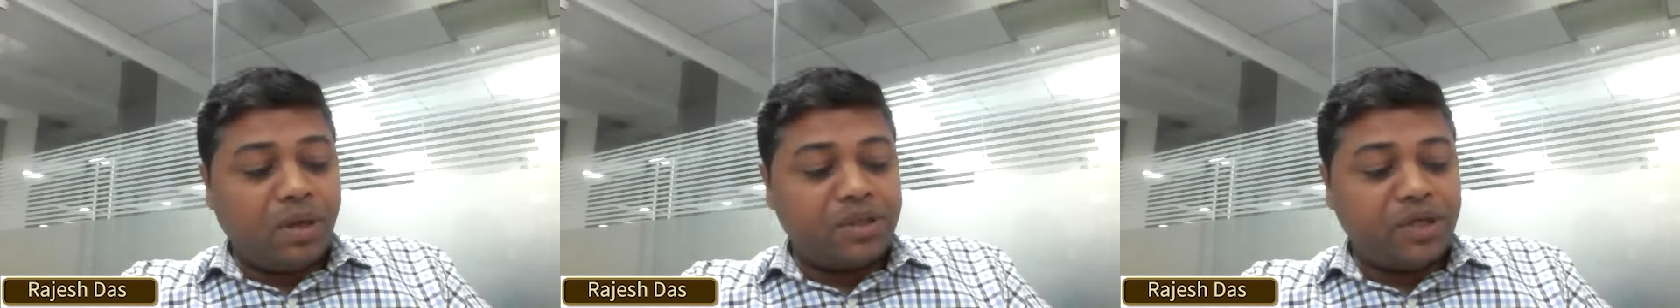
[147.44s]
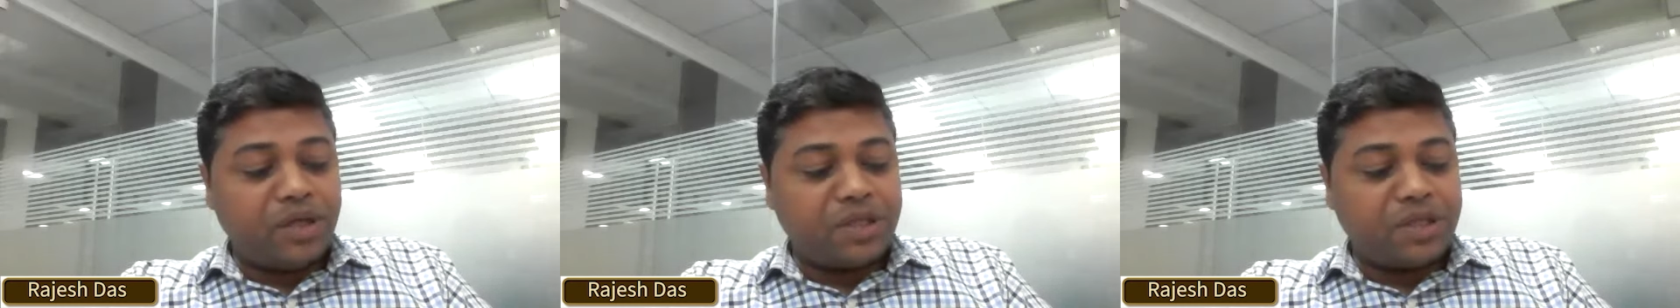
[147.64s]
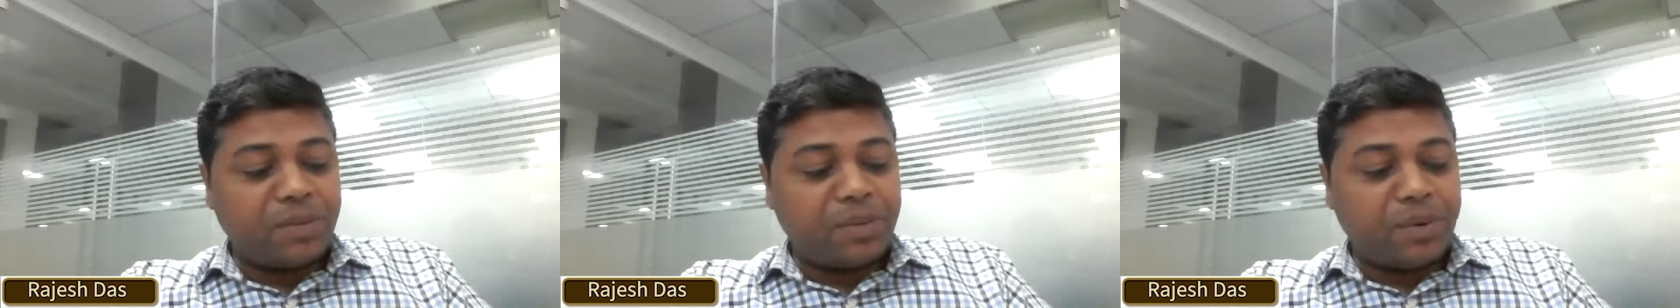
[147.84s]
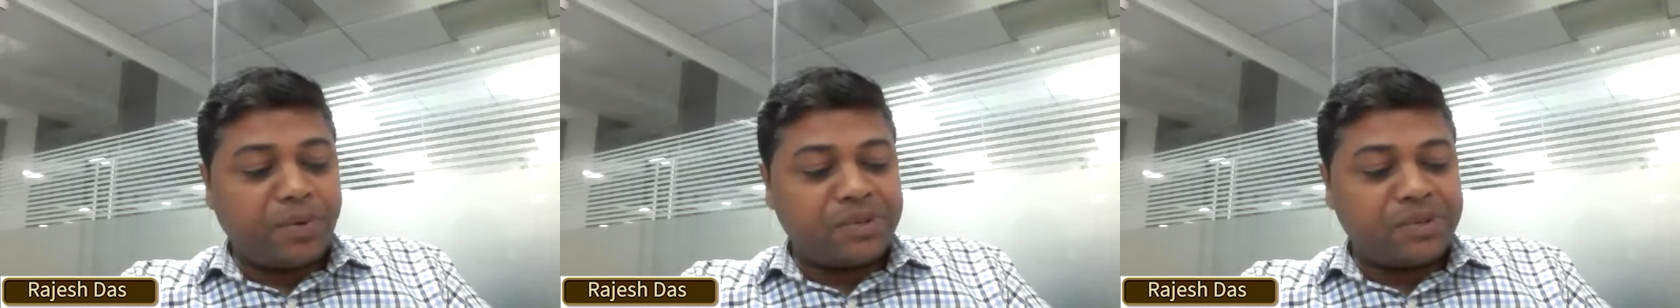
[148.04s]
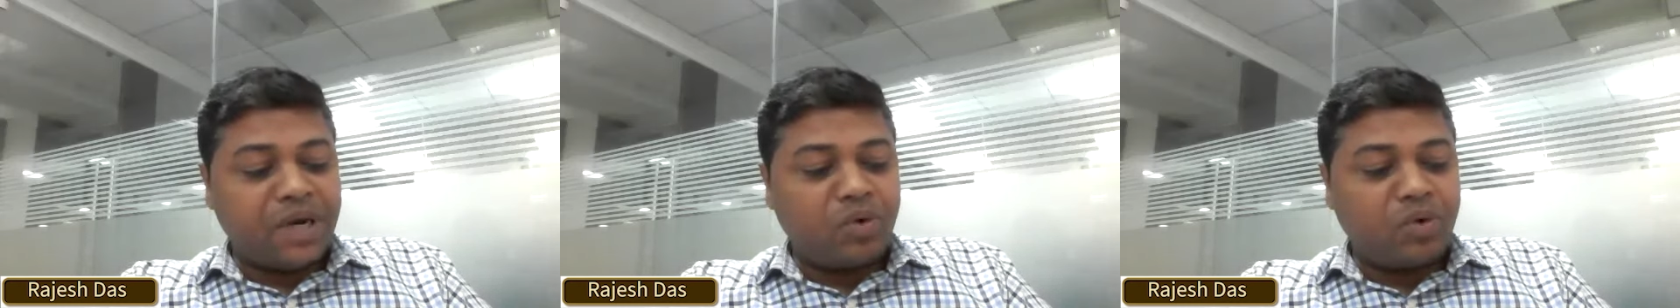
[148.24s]
A CSR
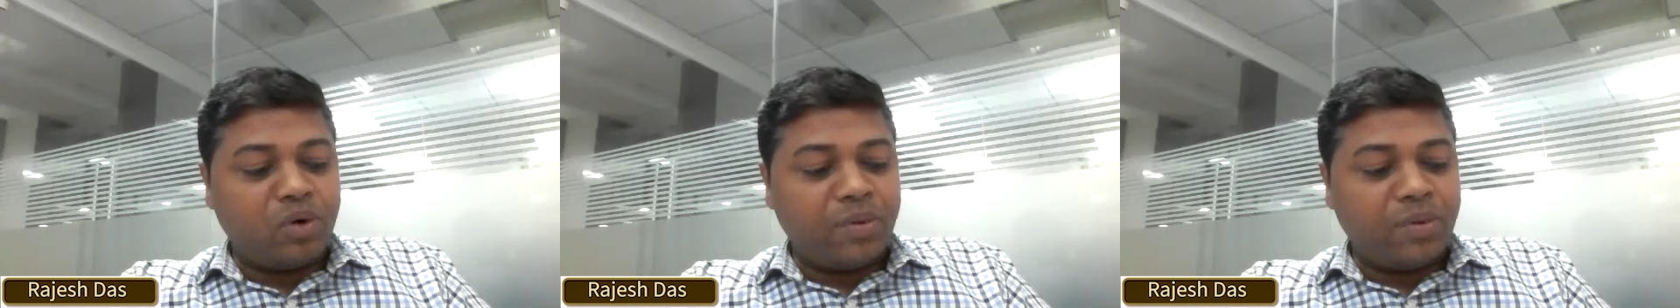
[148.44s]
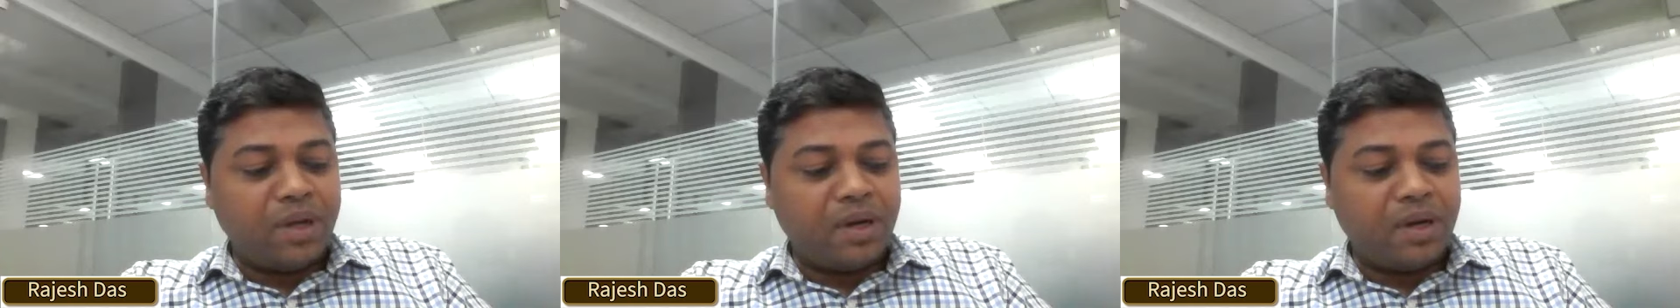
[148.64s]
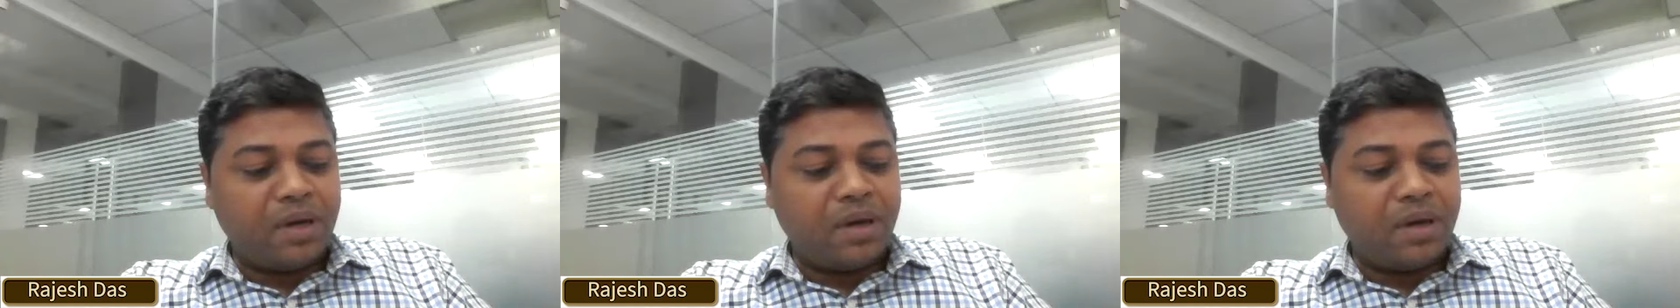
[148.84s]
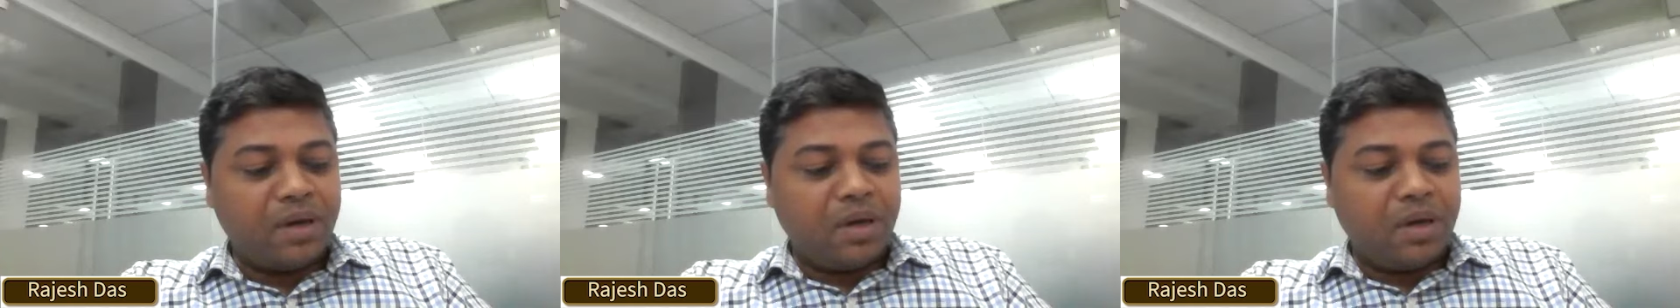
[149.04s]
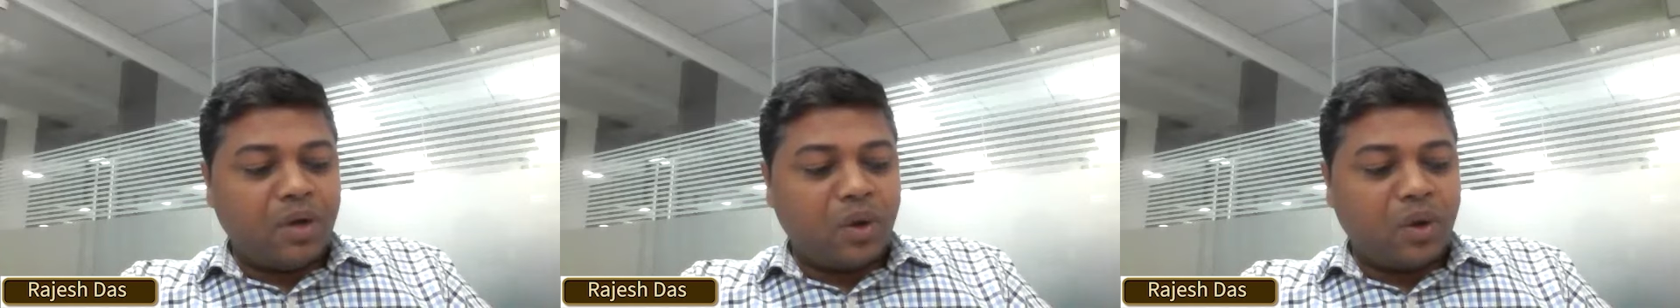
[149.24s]
professional could be in a
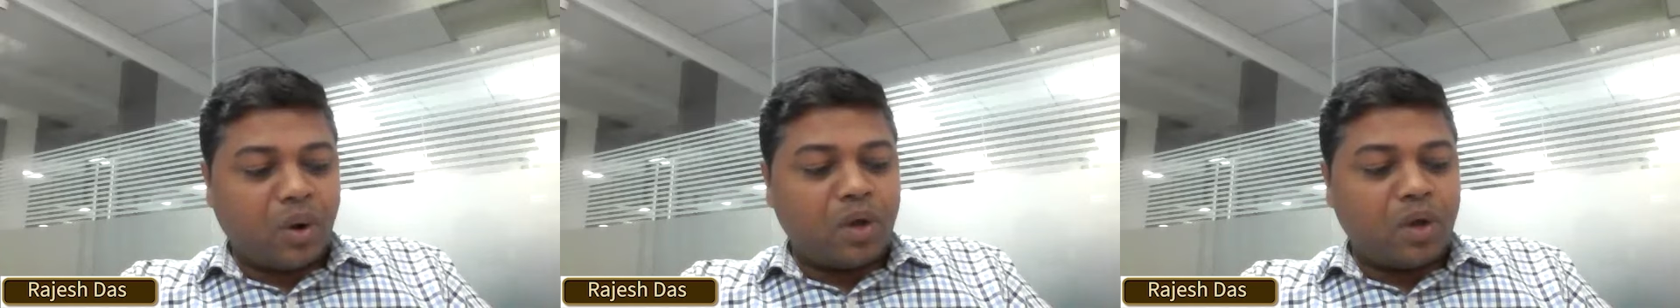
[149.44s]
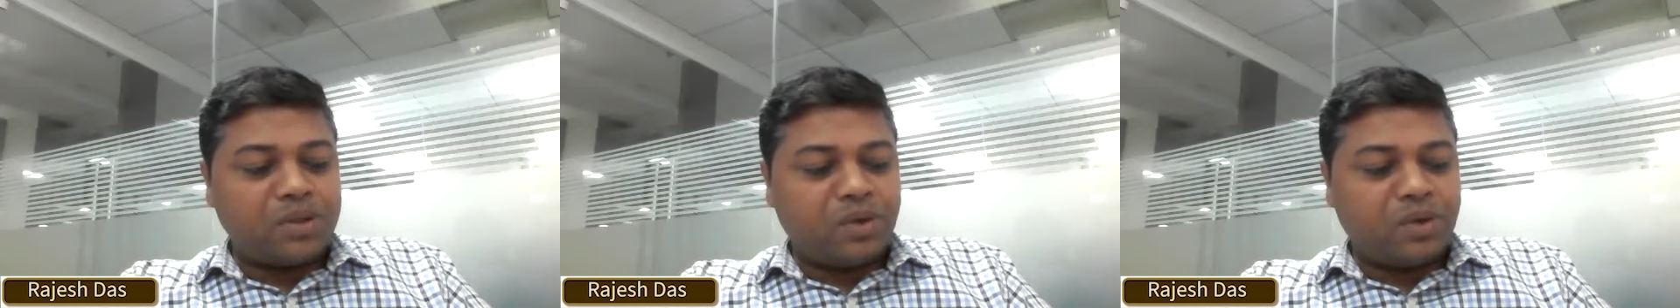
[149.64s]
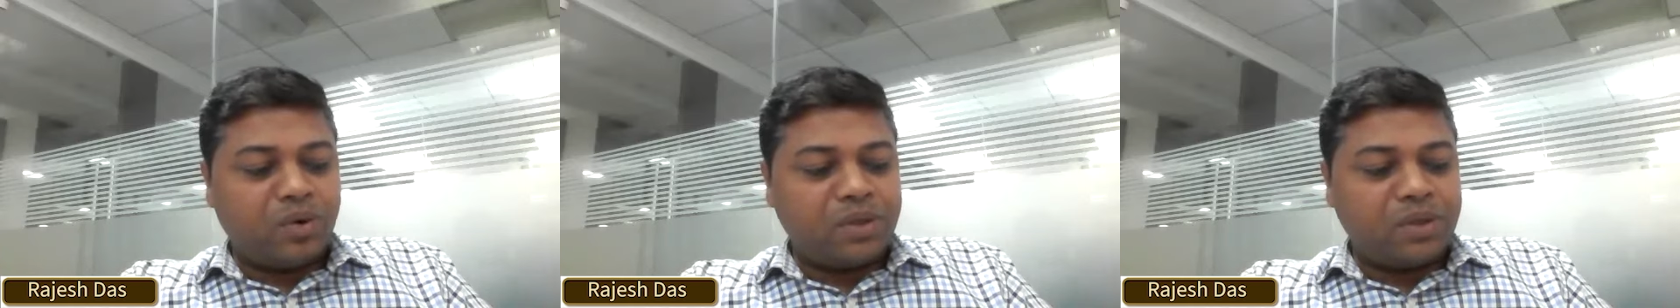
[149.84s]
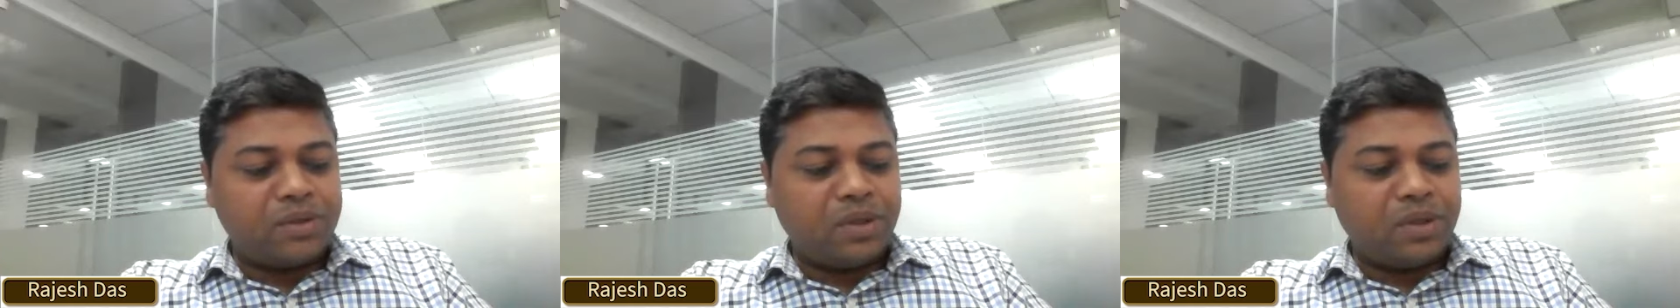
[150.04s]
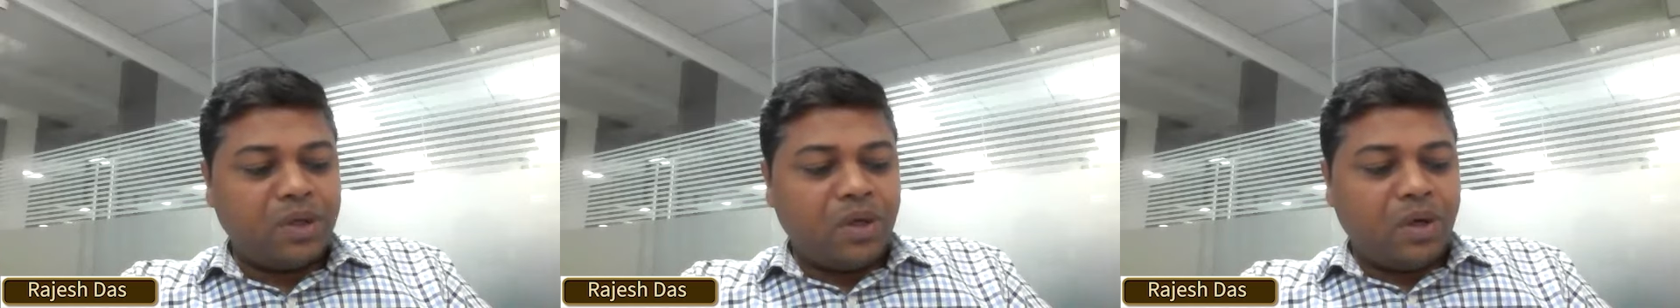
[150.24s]

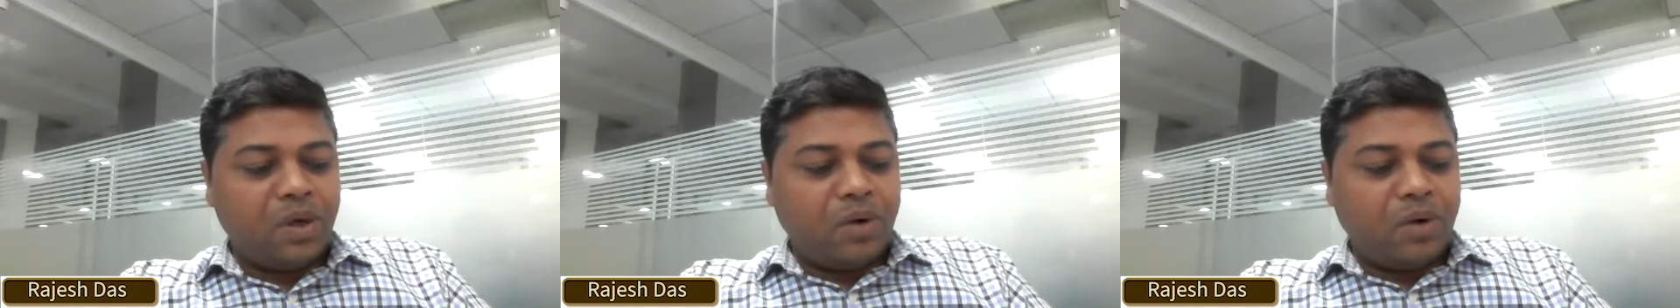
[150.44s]
crossroads